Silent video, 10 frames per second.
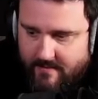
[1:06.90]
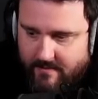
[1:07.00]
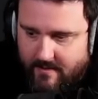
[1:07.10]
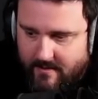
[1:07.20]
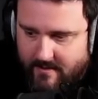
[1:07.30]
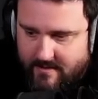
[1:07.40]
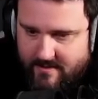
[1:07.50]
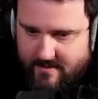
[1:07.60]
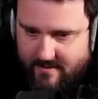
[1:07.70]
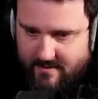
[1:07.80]
It's
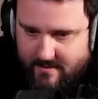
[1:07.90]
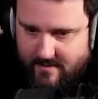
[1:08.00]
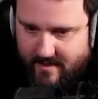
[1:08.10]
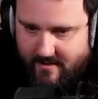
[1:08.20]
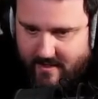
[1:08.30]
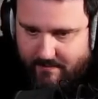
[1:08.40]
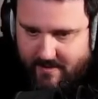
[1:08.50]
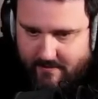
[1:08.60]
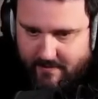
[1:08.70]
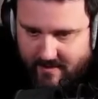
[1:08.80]
like kept at
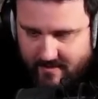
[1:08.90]
3.